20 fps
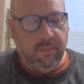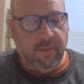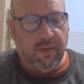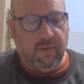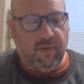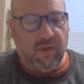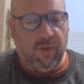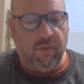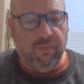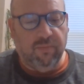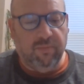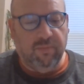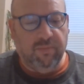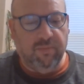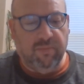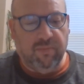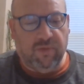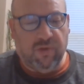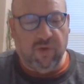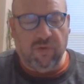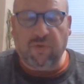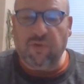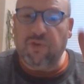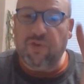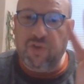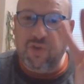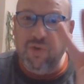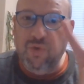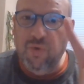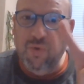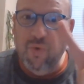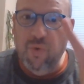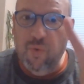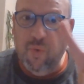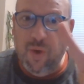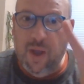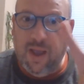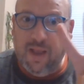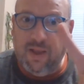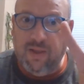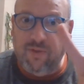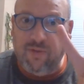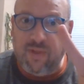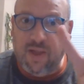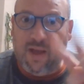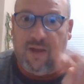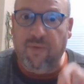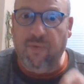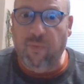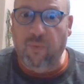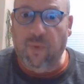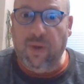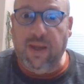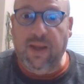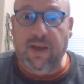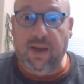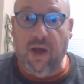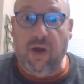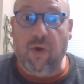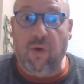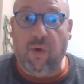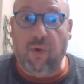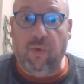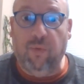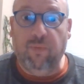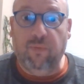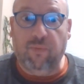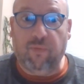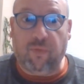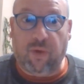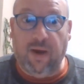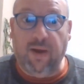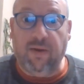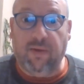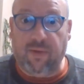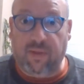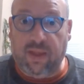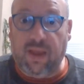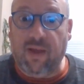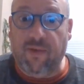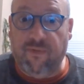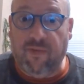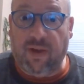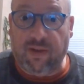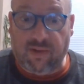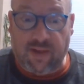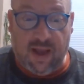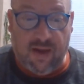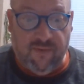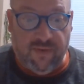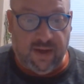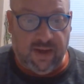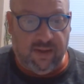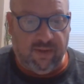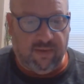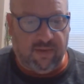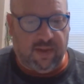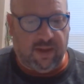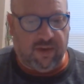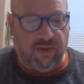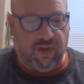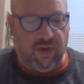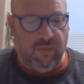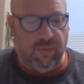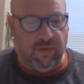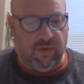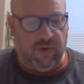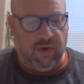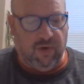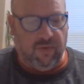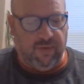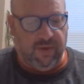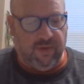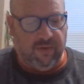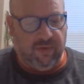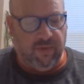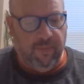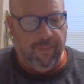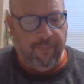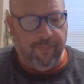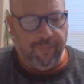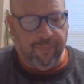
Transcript: So those are 2 ways that we know, right? Give us evidence that she was nervous.